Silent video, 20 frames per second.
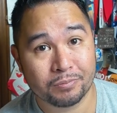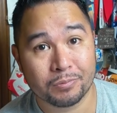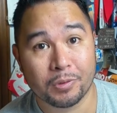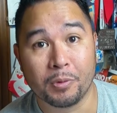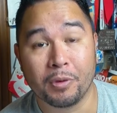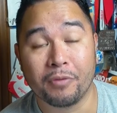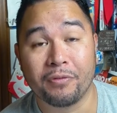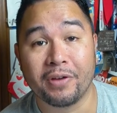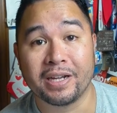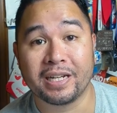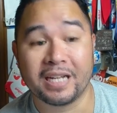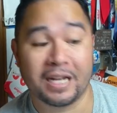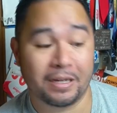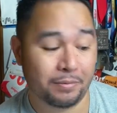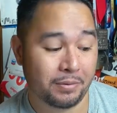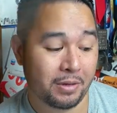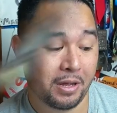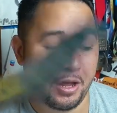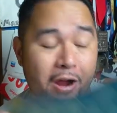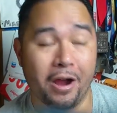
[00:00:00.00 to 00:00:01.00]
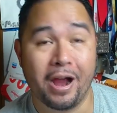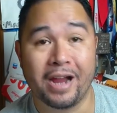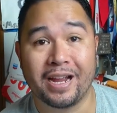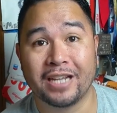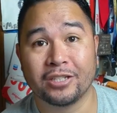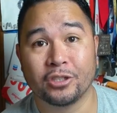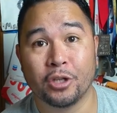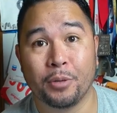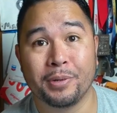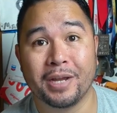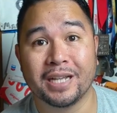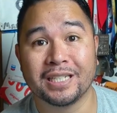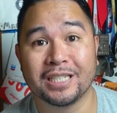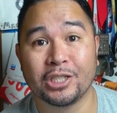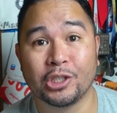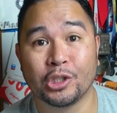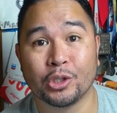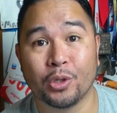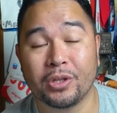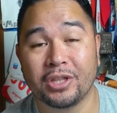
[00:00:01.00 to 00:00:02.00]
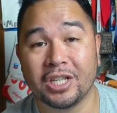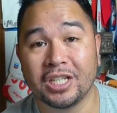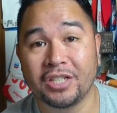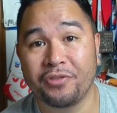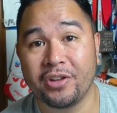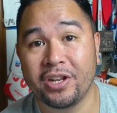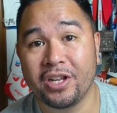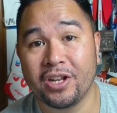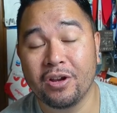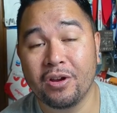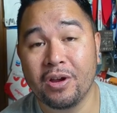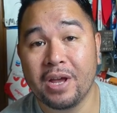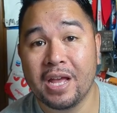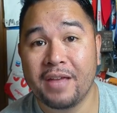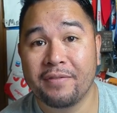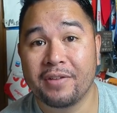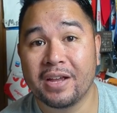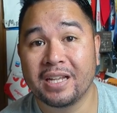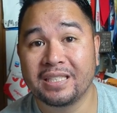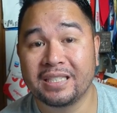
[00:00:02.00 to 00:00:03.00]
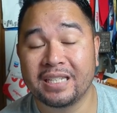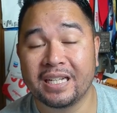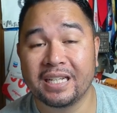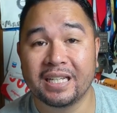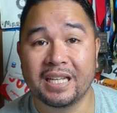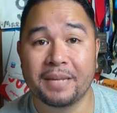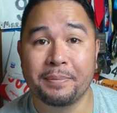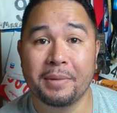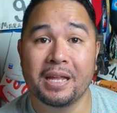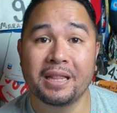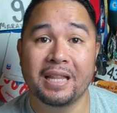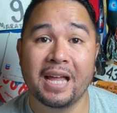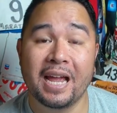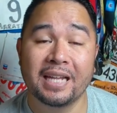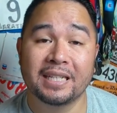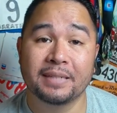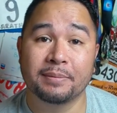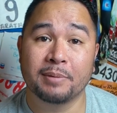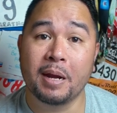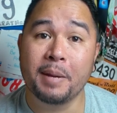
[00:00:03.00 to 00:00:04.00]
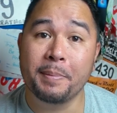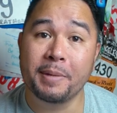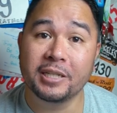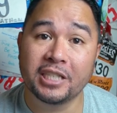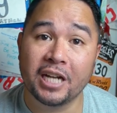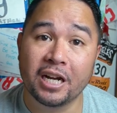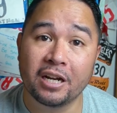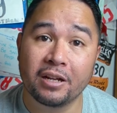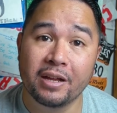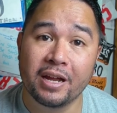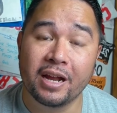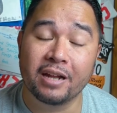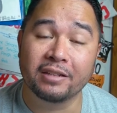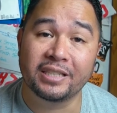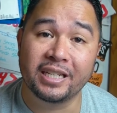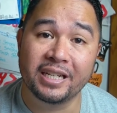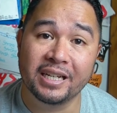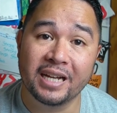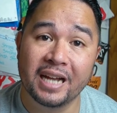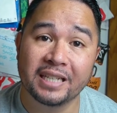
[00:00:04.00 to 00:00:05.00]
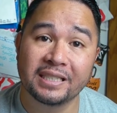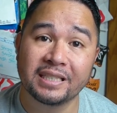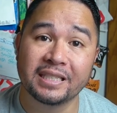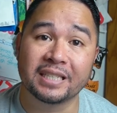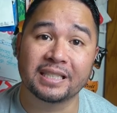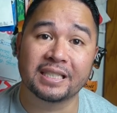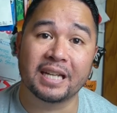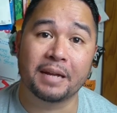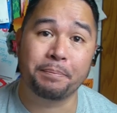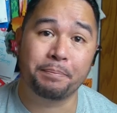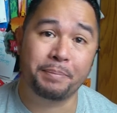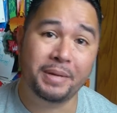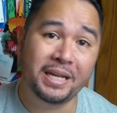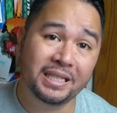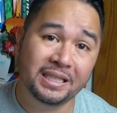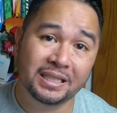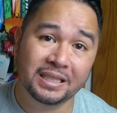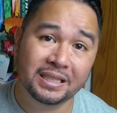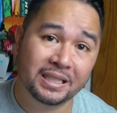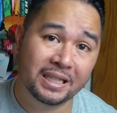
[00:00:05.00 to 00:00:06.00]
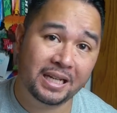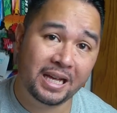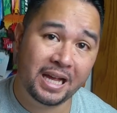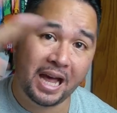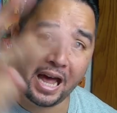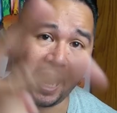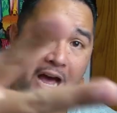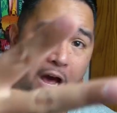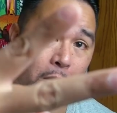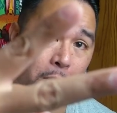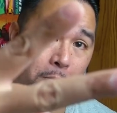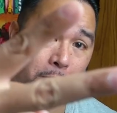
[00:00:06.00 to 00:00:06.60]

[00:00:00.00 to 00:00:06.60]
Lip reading: We'll find out. All right, guys, hope you guys enjoyed this video. If you guys did, give me a like, subscribe to my channel, and I'll see you guys next time. Peace out.